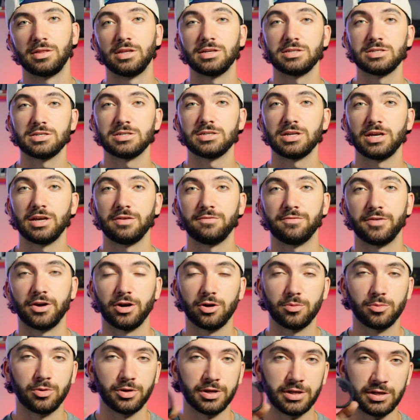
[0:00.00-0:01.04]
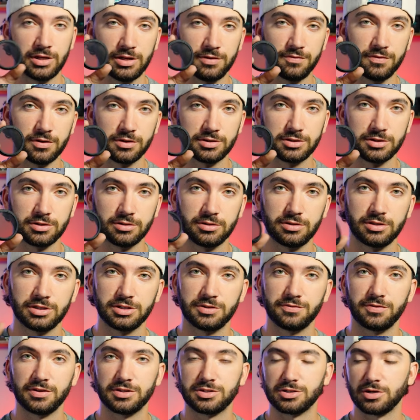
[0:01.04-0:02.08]
This is a variable ND filter.
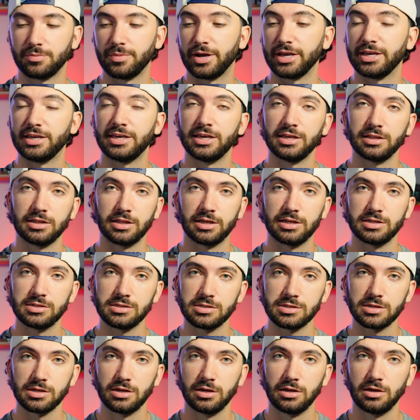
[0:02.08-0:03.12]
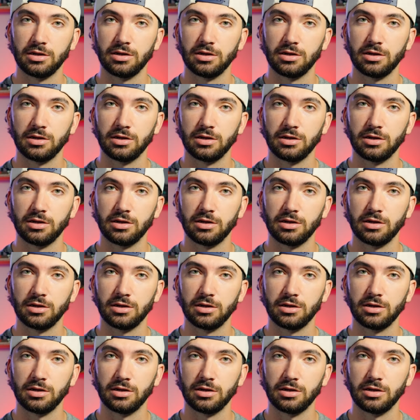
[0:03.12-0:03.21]
This fits on my kit lens.